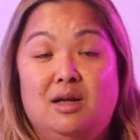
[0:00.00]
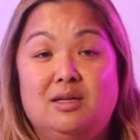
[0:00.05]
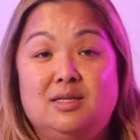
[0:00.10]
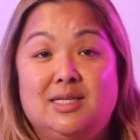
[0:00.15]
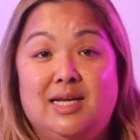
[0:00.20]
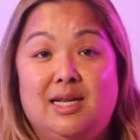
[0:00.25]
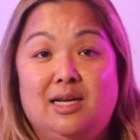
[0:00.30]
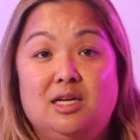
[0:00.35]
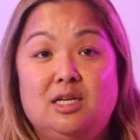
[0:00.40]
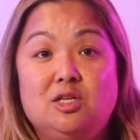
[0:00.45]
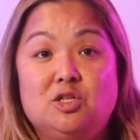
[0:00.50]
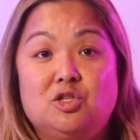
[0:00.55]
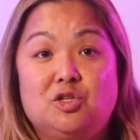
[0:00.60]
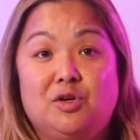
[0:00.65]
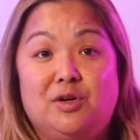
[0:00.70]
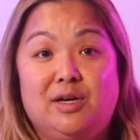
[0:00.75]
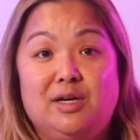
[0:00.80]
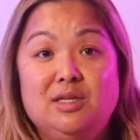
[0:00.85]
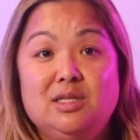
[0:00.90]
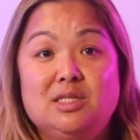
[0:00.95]
tenant
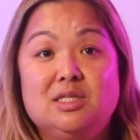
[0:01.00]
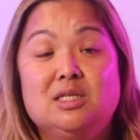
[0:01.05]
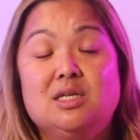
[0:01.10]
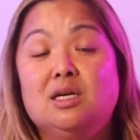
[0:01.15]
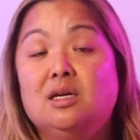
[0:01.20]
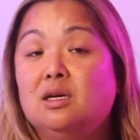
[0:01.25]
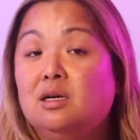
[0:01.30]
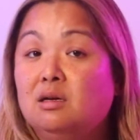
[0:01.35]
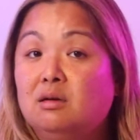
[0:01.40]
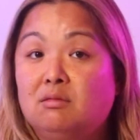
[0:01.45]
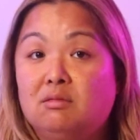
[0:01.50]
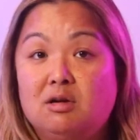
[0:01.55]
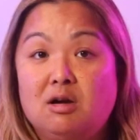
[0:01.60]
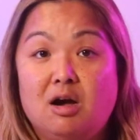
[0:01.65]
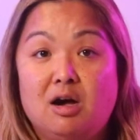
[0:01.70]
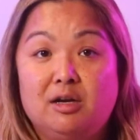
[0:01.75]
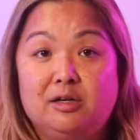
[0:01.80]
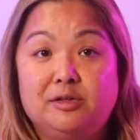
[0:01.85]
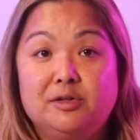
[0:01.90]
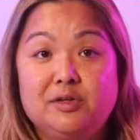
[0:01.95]
insurance,
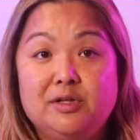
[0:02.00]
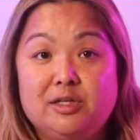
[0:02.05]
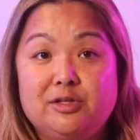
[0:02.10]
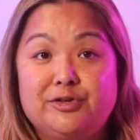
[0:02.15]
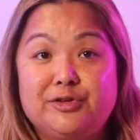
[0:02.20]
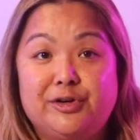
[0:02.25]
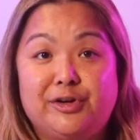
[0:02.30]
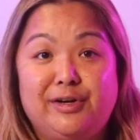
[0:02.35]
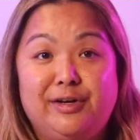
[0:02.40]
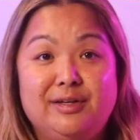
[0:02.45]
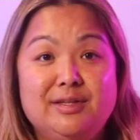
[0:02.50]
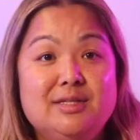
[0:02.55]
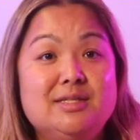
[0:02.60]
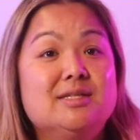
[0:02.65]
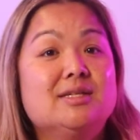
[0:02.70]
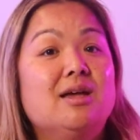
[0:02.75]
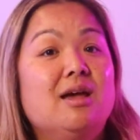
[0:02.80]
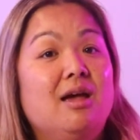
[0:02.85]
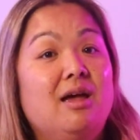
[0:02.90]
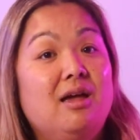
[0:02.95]
condo
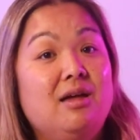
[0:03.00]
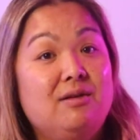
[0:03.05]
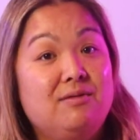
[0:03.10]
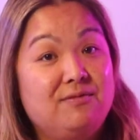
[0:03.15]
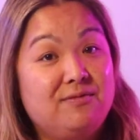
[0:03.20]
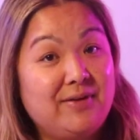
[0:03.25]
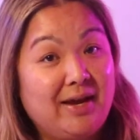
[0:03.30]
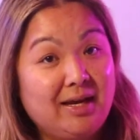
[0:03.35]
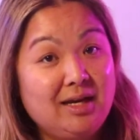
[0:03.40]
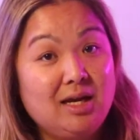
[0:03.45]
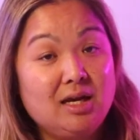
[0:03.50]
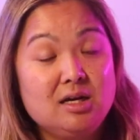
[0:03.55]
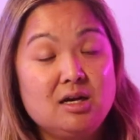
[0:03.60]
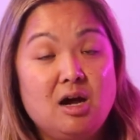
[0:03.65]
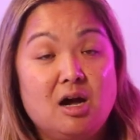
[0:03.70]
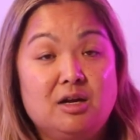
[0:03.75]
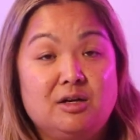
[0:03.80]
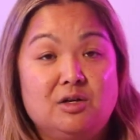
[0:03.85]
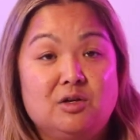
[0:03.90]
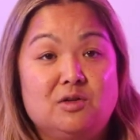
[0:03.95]
insurance, vacant
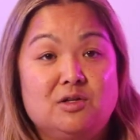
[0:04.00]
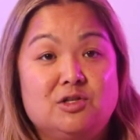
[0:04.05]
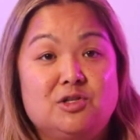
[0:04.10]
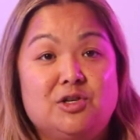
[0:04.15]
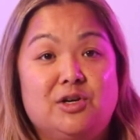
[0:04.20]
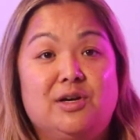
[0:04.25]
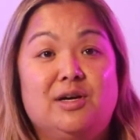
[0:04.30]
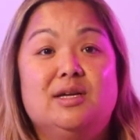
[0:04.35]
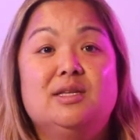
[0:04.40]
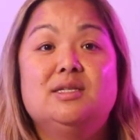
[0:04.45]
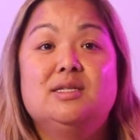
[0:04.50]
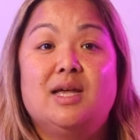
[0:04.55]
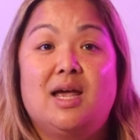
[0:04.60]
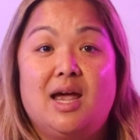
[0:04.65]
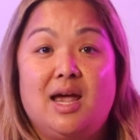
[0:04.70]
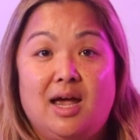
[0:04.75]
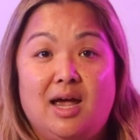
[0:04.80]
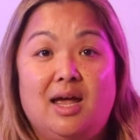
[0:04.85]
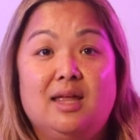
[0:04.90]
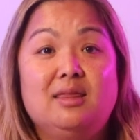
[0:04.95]
condo insurance,
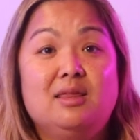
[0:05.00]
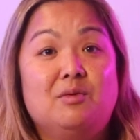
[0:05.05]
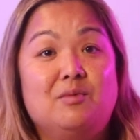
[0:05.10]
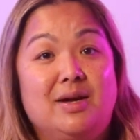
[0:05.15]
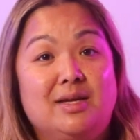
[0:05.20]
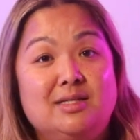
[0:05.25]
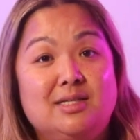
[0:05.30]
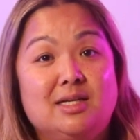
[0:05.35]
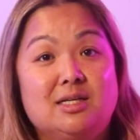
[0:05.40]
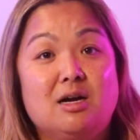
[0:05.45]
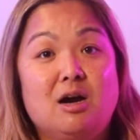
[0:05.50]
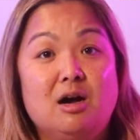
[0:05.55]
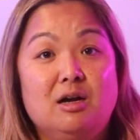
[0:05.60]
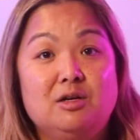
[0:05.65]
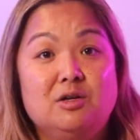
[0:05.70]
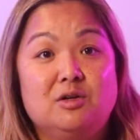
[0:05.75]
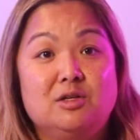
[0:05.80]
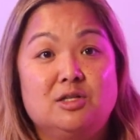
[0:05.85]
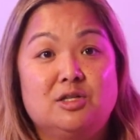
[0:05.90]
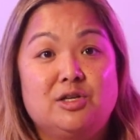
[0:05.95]
and the rented
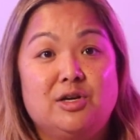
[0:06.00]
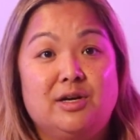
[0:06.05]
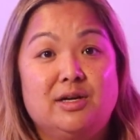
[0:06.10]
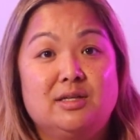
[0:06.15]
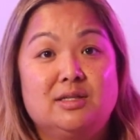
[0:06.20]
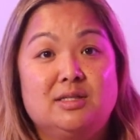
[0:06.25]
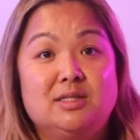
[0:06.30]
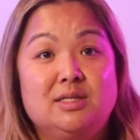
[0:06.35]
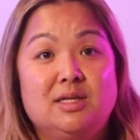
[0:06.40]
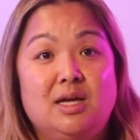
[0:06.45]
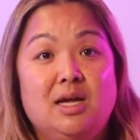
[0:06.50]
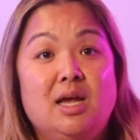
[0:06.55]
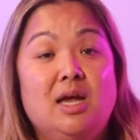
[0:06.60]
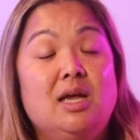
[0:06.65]
condo insurance.